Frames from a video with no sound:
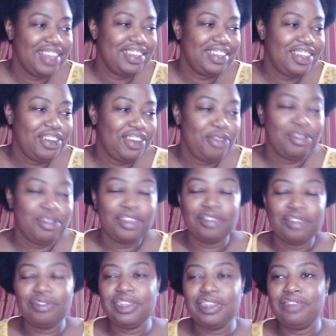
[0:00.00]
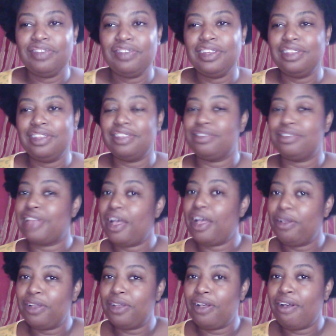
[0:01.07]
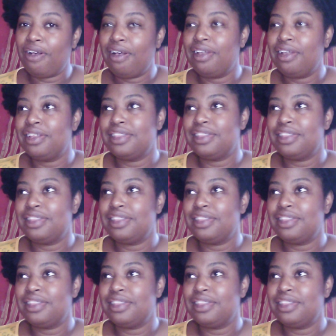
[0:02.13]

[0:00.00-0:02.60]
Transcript: you know, they're grieving, there's alcohol.